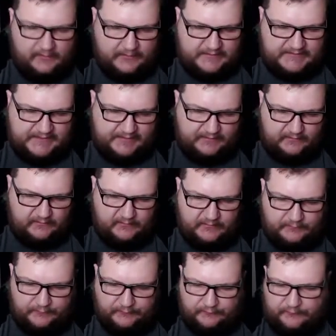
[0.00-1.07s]
Let's take a
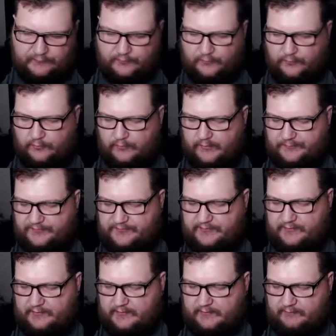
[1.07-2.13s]
look with
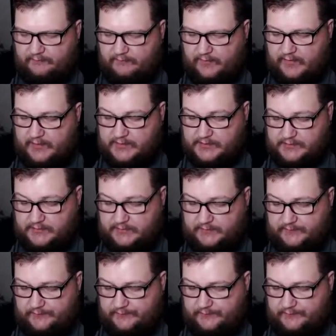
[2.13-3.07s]
Crimson Invasion.